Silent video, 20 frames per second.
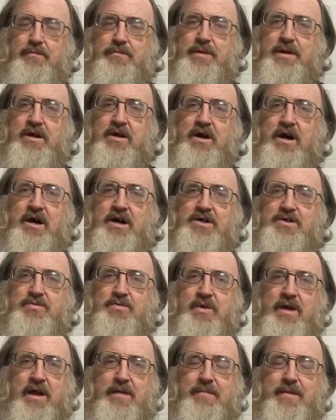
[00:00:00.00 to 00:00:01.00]

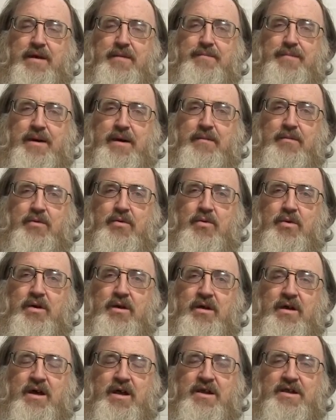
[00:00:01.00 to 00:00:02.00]
because when I made
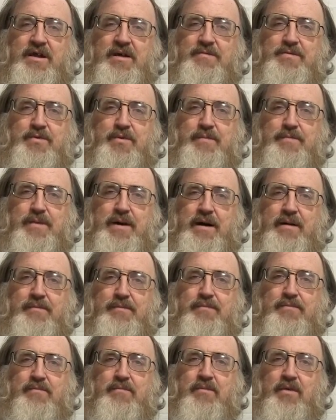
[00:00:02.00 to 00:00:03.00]
popcorn, a lot of times we would
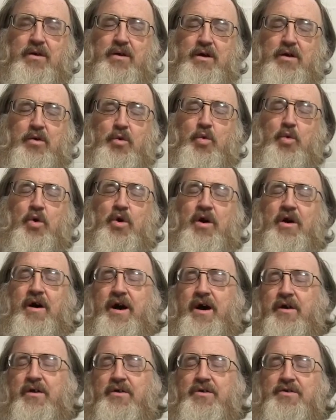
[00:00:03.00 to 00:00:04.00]
pop oil
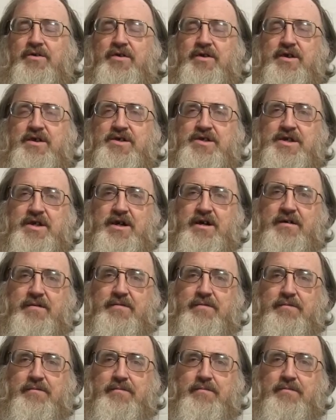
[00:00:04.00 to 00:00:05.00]
out onto these
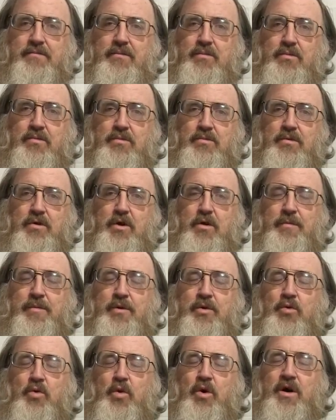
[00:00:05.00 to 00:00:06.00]

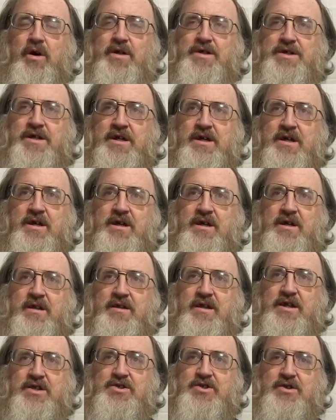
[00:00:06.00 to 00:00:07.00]
open coils,
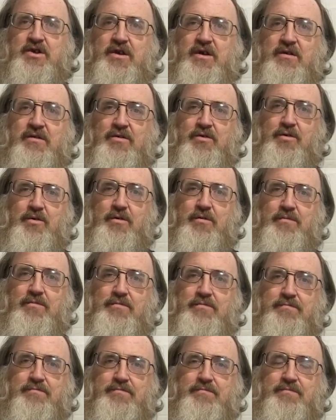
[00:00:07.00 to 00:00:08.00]
they'd start little
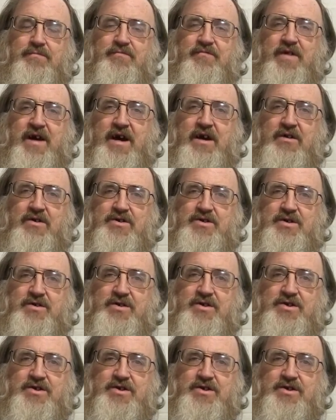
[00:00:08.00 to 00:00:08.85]
fires on